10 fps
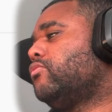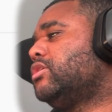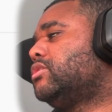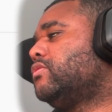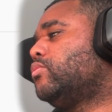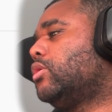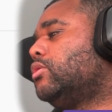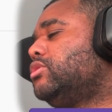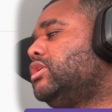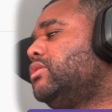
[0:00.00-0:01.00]
Rest of the
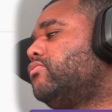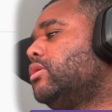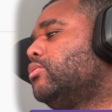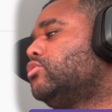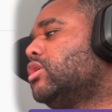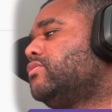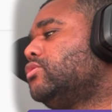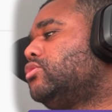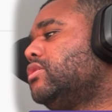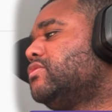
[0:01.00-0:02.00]
world, you need rear-wheel drive
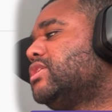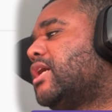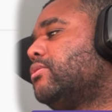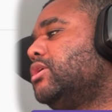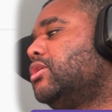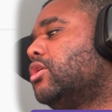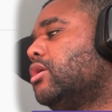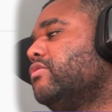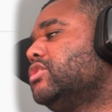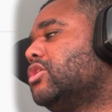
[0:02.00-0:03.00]
to drift. Saudi, car is